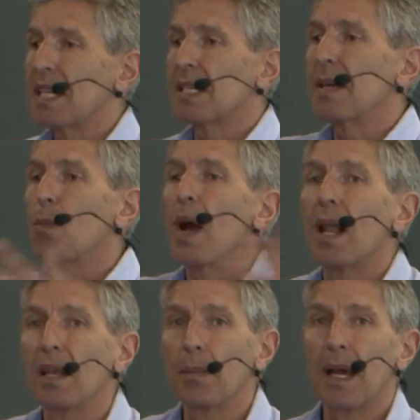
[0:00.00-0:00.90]
I sleep
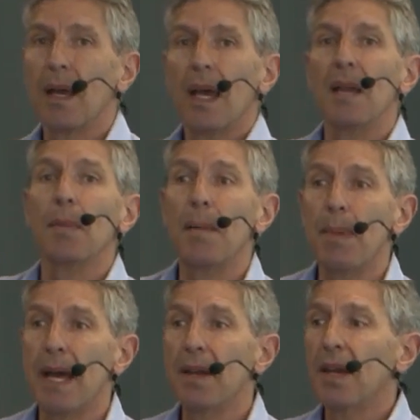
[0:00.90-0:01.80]
well in my, in my
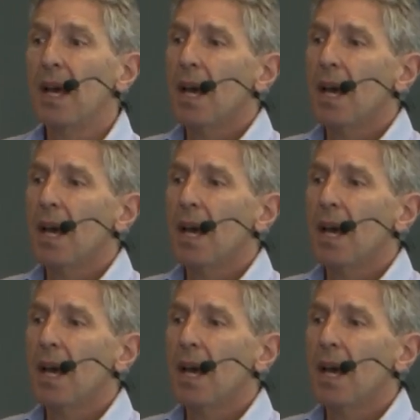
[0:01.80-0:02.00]
bed.